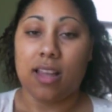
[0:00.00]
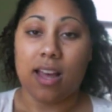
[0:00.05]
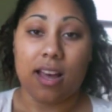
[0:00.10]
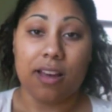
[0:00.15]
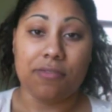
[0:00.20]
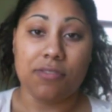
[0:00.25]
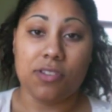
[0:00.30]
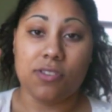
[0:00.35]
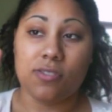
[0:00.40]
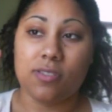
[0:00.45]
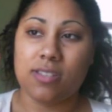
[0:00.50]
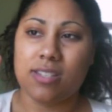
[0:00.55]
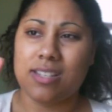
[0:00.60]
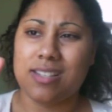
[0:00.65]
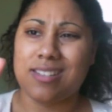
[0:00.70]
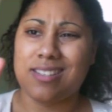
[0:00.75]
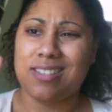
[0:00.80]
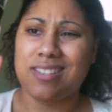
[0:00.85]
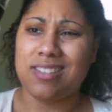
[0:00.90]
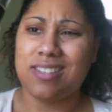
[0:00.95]
I've used
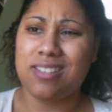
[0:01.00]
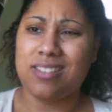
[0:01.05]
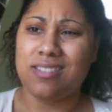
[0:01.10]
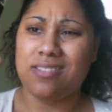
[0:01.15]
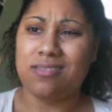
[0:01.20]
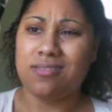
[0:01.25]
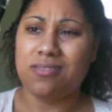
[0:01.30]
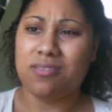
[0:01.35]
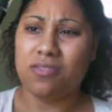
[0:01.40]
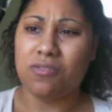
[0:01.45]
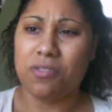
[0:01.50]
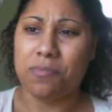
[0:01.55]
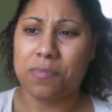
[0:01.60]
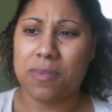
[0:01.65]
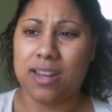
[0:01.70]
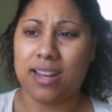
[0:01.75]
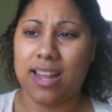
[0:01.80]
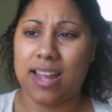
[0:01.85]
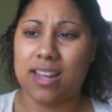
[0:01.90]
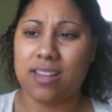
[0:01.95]
this in
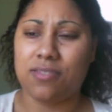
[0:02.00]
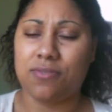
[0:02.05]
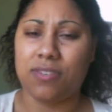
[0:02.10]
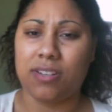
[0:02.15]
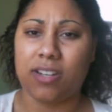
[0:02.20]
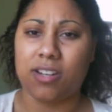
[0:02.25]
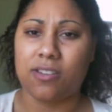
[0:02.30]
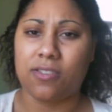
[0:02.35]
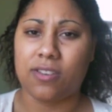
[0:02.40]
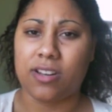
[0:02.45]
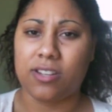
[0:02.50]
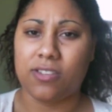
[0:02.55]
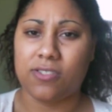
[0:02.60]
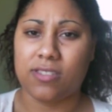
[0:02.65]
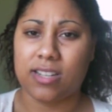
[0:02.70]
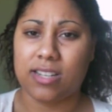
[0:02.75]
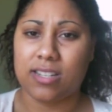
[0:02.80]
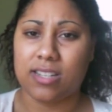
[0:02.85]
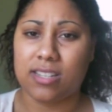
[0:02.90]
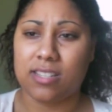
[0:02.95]
my last video. I
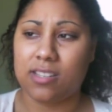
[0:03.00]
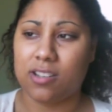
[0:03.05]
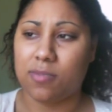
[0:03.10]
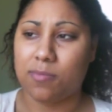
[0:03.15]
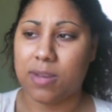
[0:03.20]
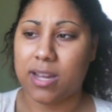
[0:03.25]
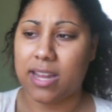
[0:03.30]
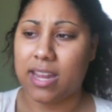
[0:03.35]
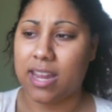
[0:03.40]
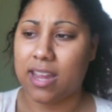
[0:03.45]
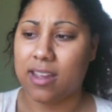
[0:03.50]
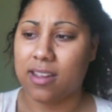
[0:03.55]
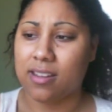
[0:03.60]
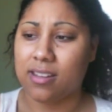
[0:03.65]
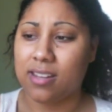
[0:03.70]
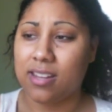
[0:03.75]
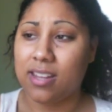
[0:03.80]
used that to seal my hair.